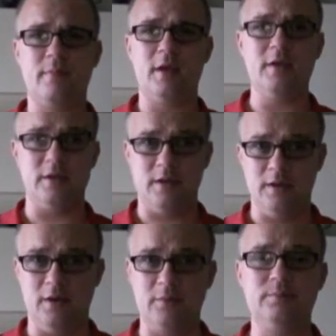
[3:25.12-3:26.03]
is
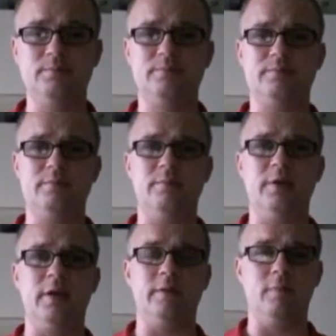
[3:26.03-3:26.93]
unknown,
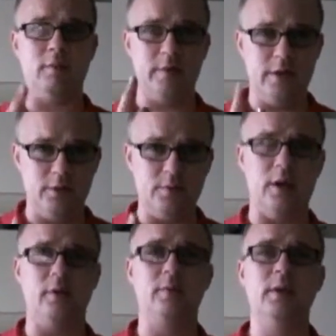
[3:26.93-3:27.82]
but what we do
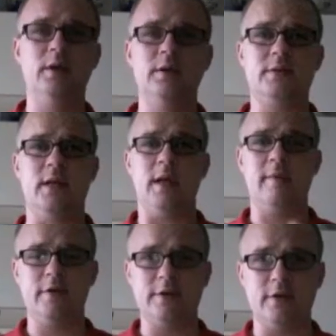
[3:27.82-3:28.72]
know is that
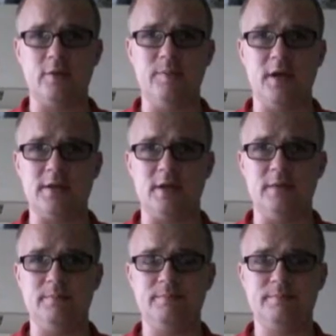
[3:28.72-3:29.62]
every single
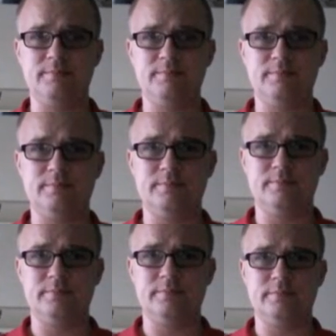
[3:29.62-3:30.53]
president
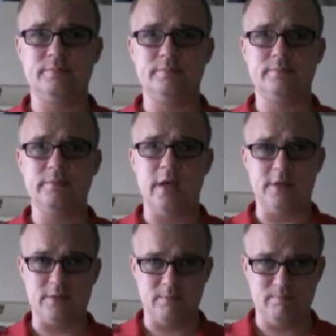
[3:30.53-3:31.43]
that
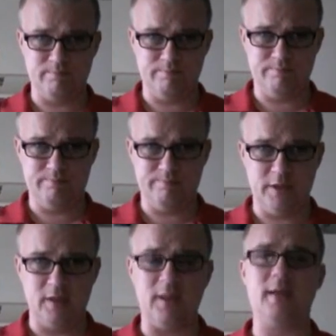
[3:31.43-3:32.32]
has
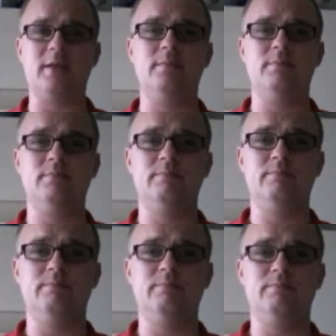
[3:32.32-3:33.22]
been elected
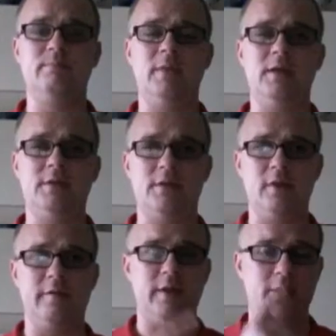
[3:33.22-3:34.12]
and
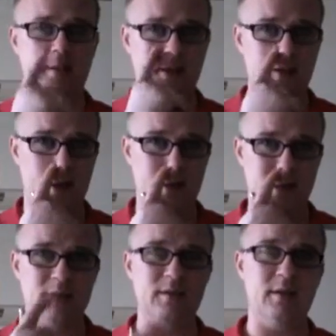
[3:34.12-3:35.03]
served
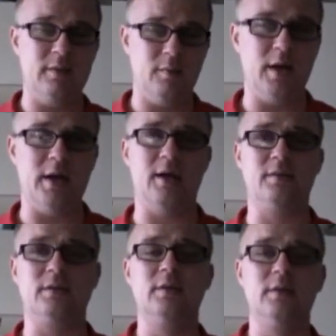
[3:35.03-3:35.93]
in the White
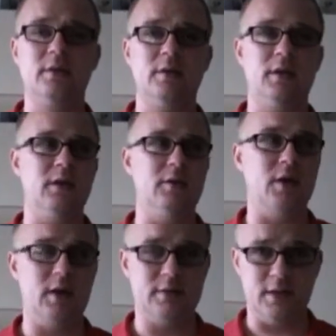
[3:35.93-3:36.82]
House in the
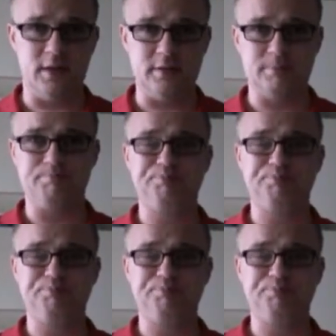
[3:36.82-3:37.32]
United States